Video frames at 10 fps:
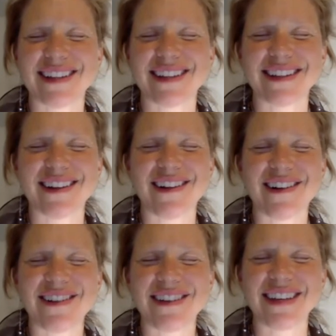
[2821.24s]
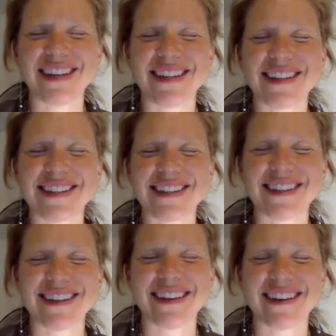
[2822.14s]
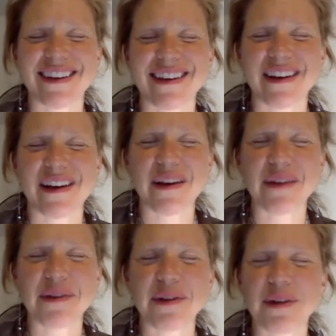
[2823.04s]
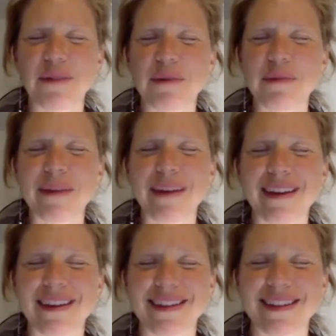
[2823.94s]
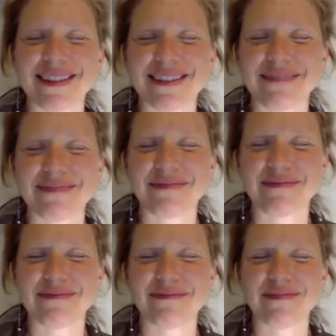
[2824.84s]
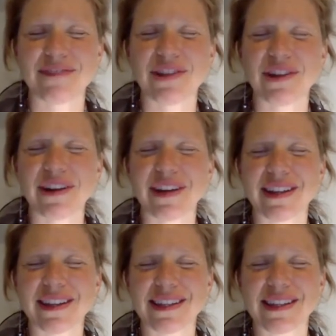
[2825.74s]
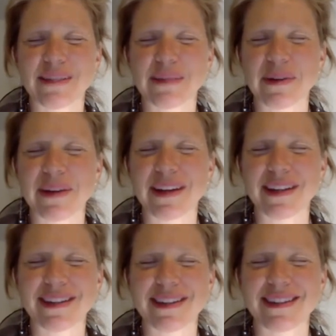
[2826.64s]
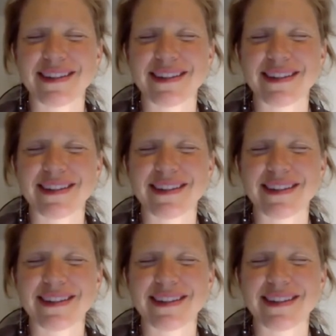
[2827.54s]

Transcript: to all these other human beings sharing this experience,